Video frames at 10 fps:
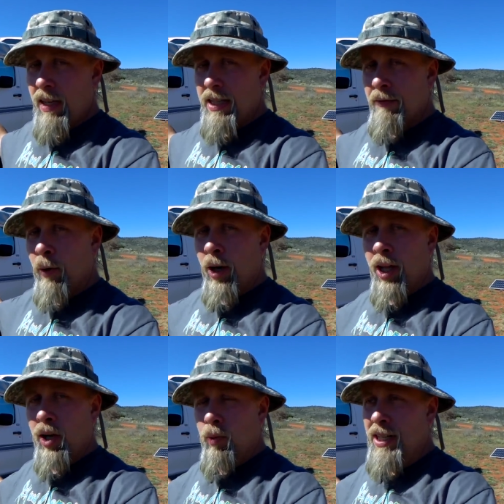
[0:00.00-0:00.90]
It's
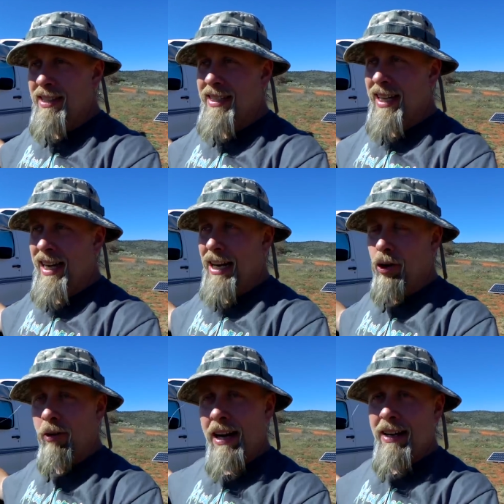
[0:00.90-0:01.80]
foil on one side
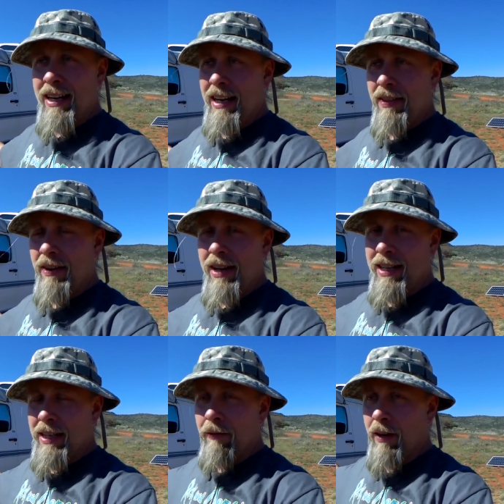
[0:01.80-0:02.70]
and green on the other. You can
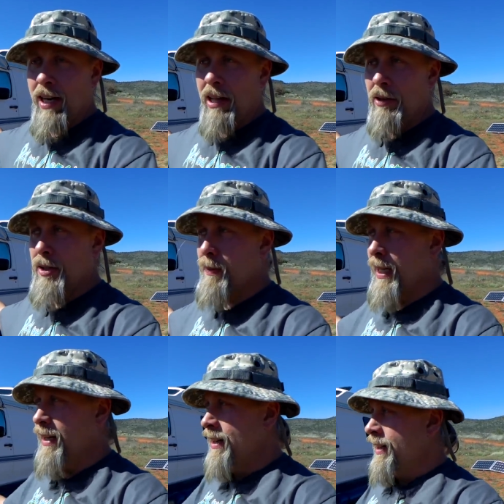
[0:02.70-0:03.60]
get different colors,
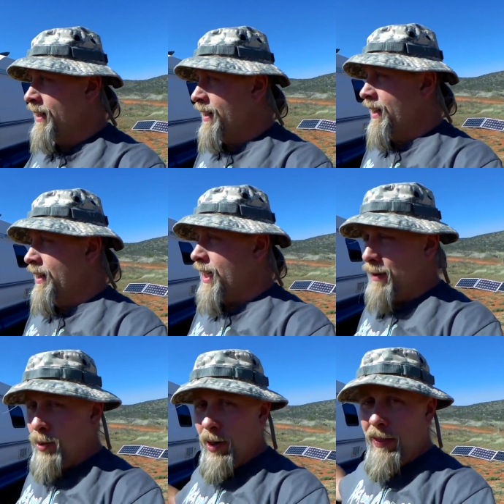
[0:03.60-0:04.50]
but the
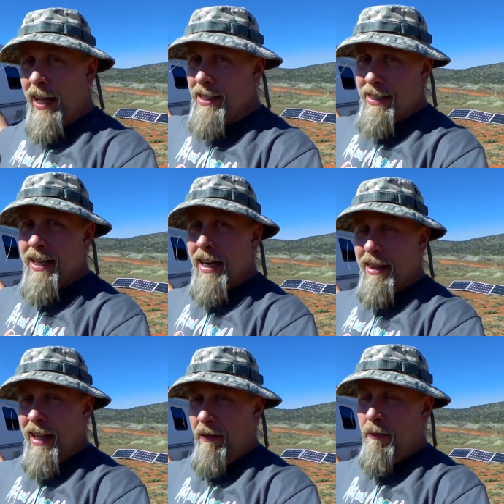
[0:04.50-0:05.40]
important thing is it's
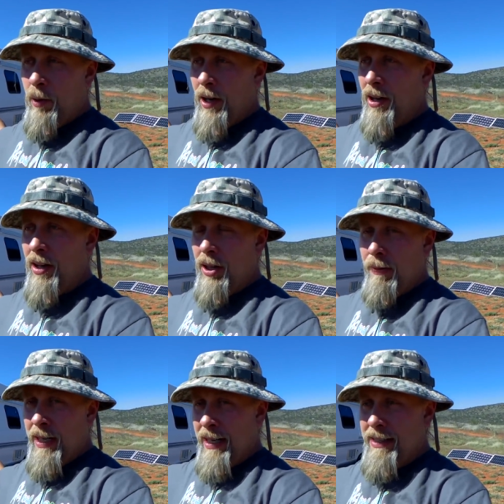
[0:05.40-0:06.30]
got the foil
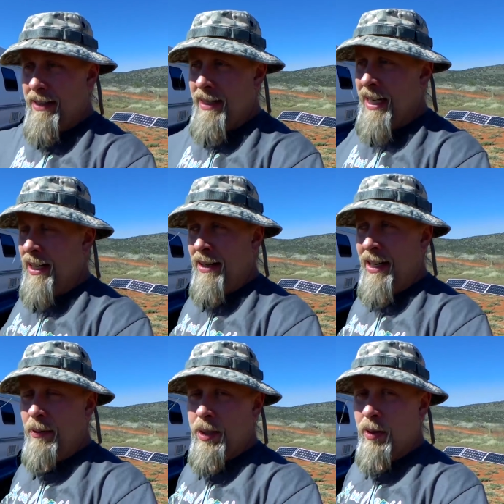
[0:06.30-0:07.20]
aluminized side
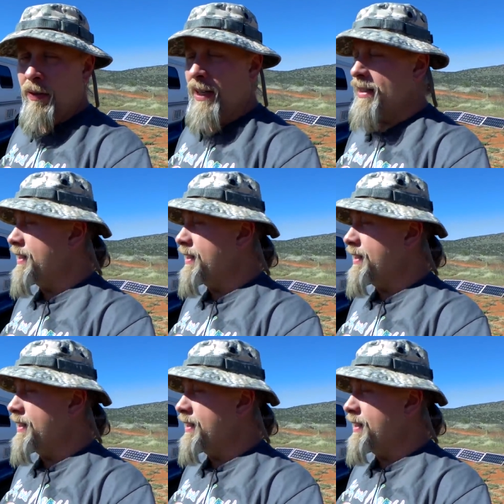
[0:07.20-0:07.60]
on it, which reflects